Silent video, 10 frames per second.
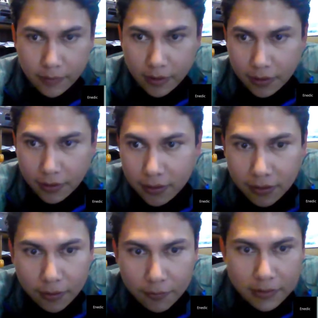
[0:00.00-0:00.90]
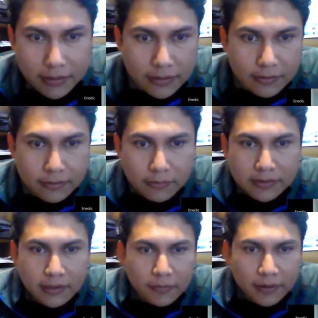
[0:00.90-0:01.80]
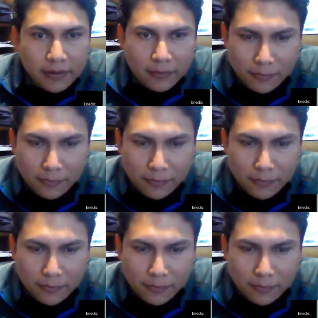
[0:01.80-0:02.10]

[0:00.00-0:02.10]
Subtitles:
how much is, what's the number?